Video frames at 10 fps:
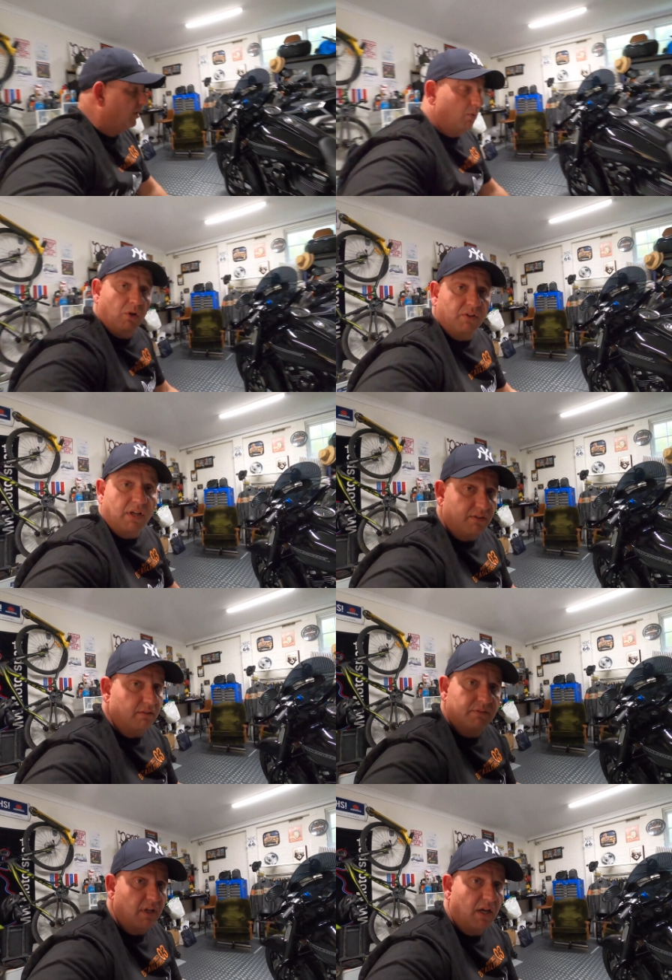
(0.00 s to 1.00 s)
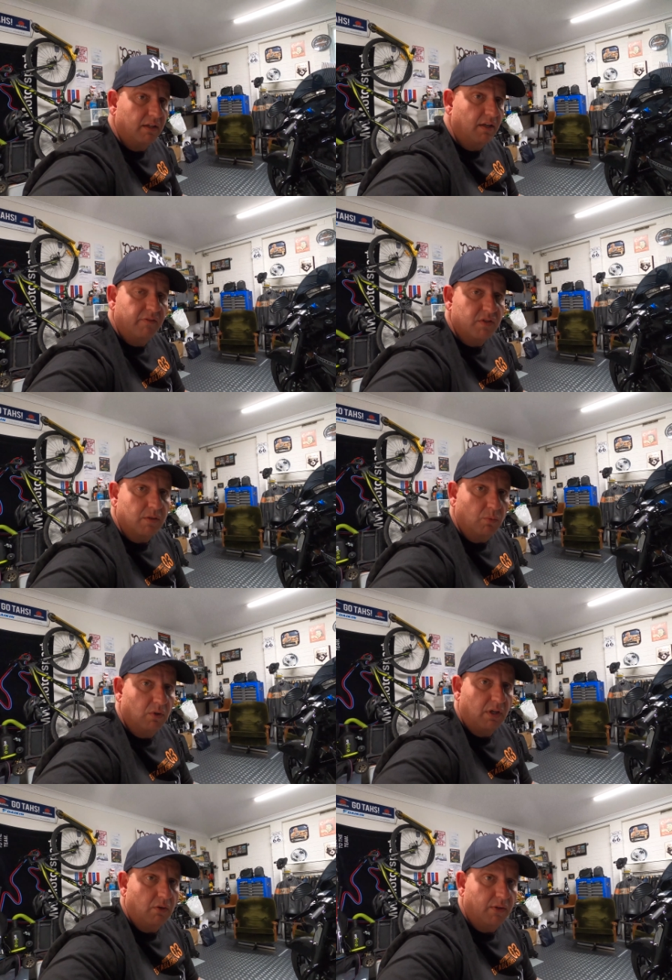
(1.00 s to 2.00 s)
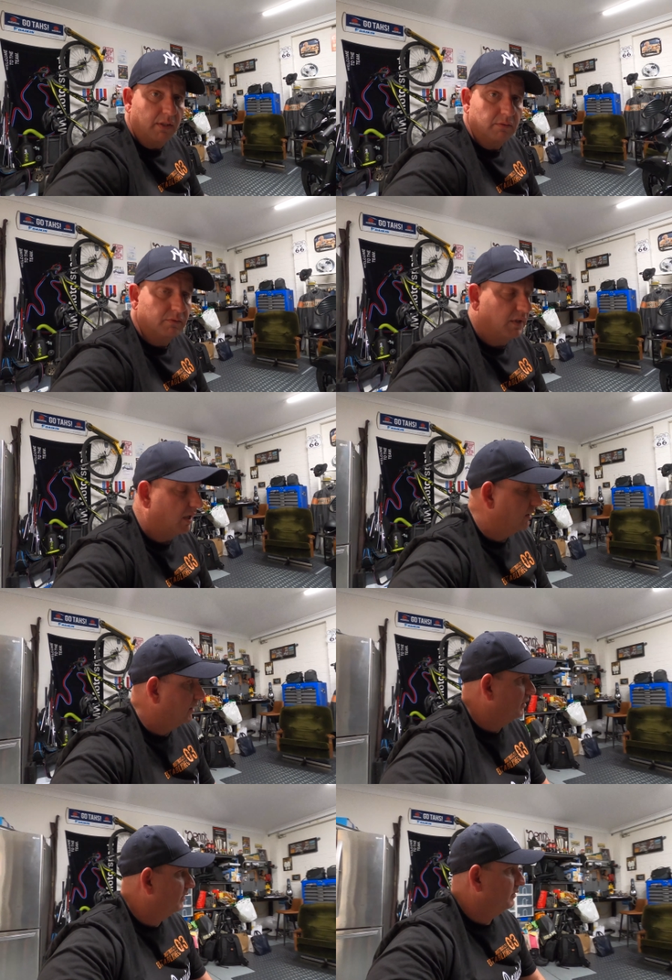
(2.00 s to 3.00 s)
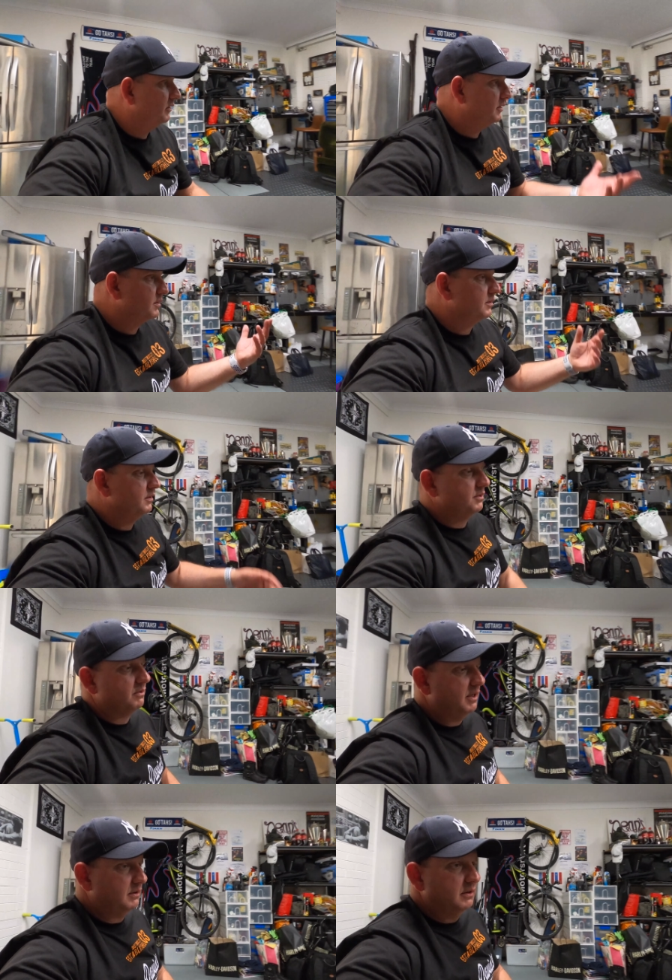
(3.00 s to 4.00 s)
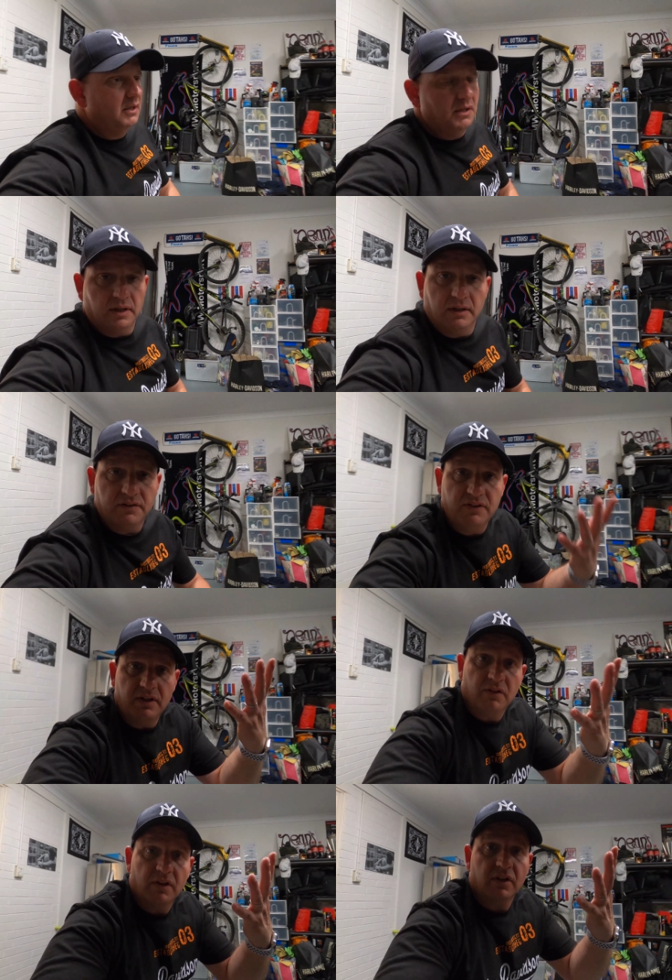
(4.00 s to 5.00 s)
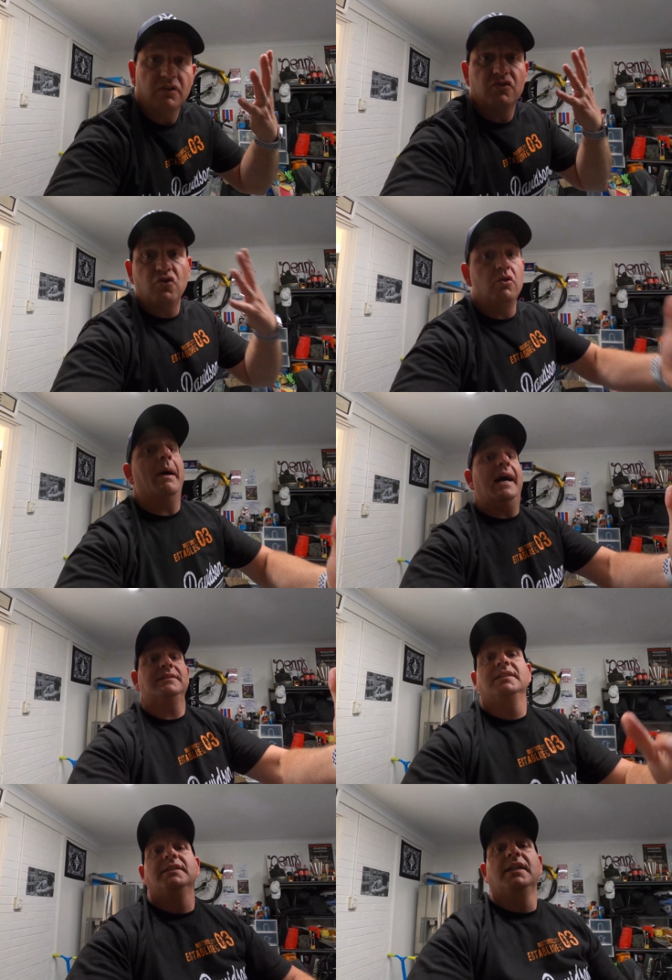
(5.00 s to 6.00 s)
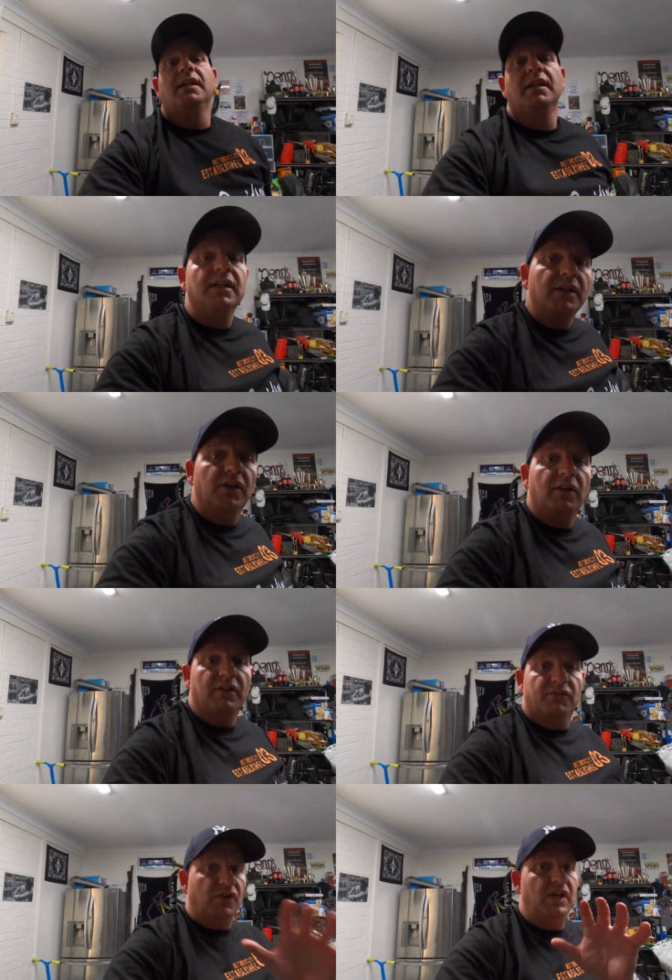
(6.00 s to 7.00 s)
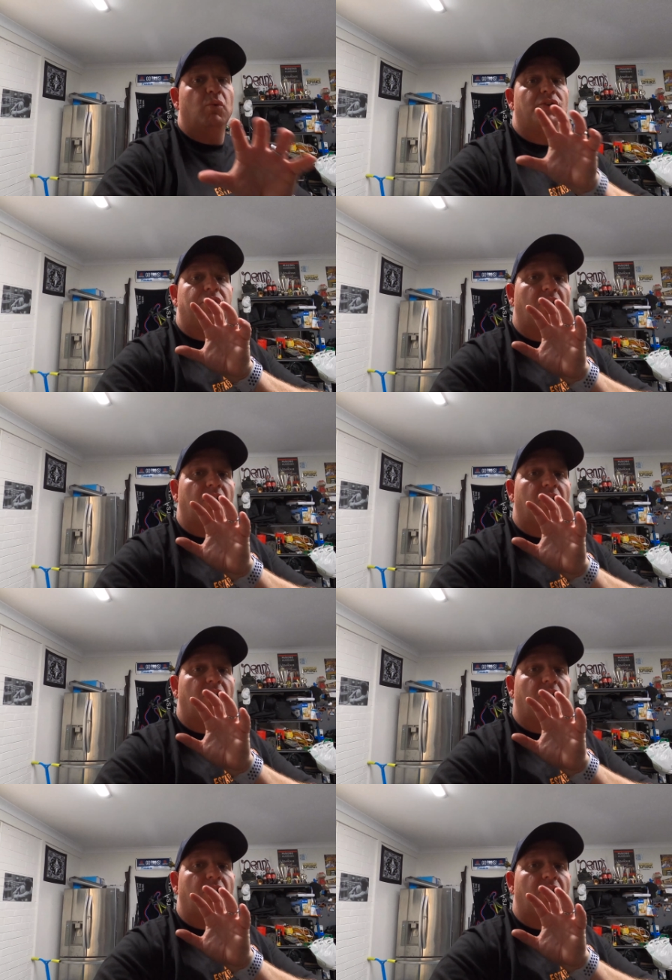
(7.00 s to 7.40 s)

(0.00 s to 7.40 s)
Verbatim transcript: you know, well done to, to Harley Davidson. Well done on that for Harley. You know, that's that's great. They're listening to the consumer. You know, they're seeing what